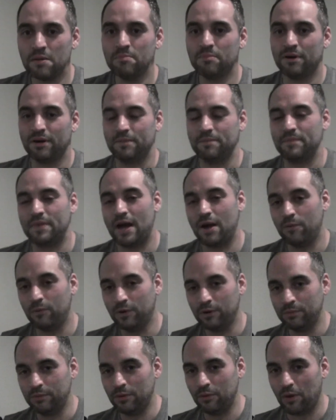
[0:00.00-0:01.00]
But I
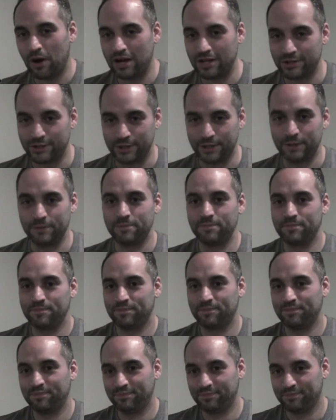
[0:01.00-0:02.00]
will be watching
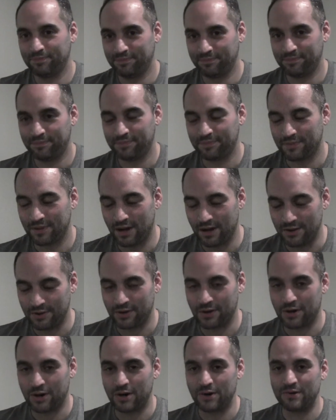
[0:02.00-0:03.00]
on
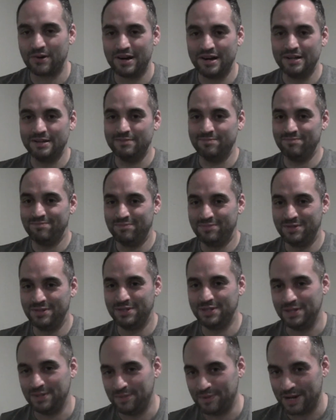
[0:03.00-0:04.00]
the car ride
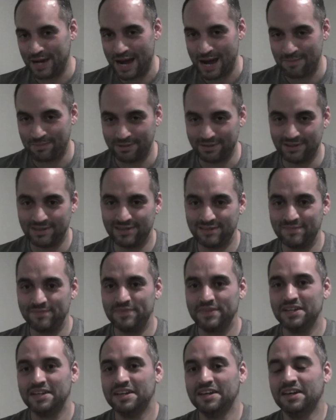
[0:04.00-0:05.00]
to see what happens.
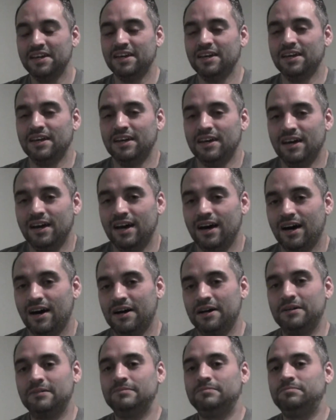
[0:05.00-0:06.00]

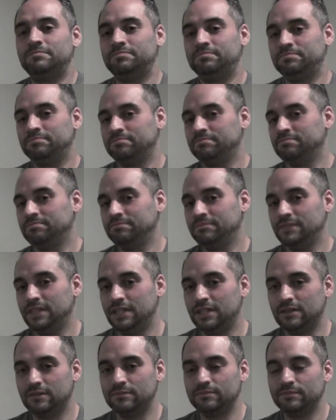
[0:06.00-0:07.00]

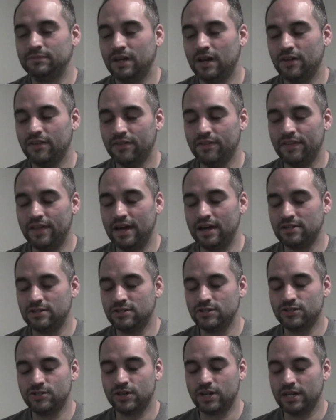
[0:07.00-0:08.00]
You know, other than that,
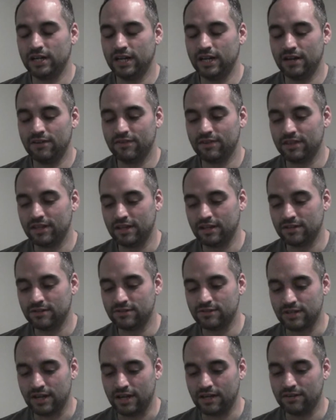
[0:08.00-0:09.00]
just trying to get everything
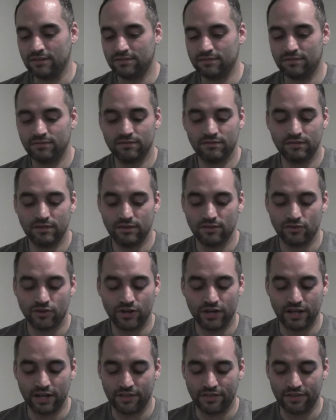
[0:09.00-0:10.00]
else set.
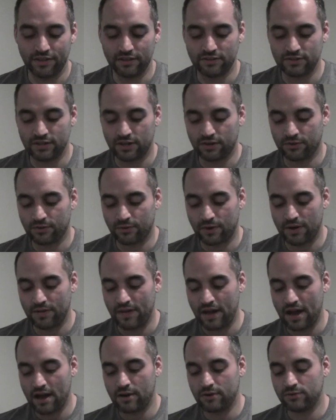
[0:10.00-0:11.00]
Trying to get things settled around
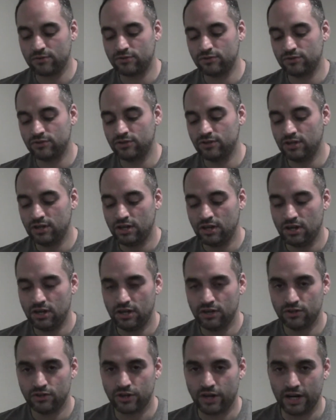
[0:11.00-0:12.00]
the house.
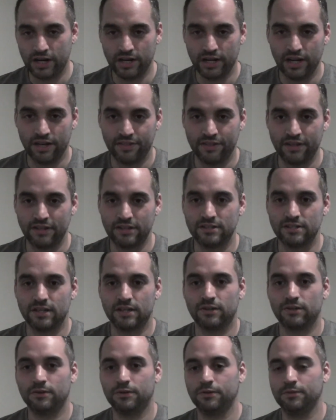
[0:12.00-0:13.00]
Trying to get things
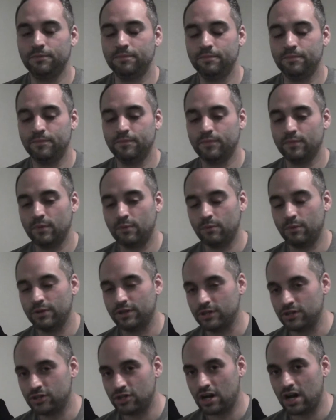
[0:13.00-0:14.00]
settled
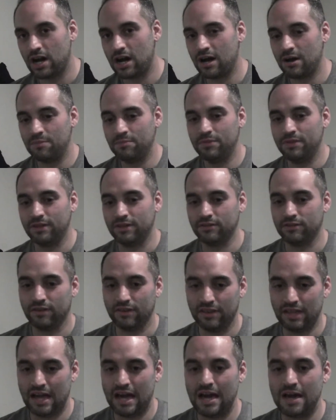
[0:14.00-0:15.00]
with a job, things
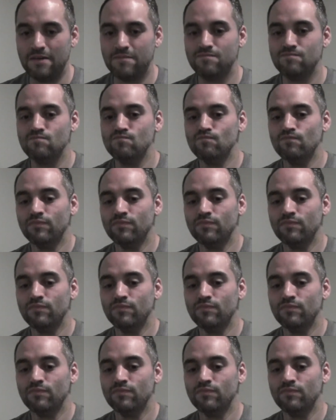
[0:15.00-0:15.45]
like that.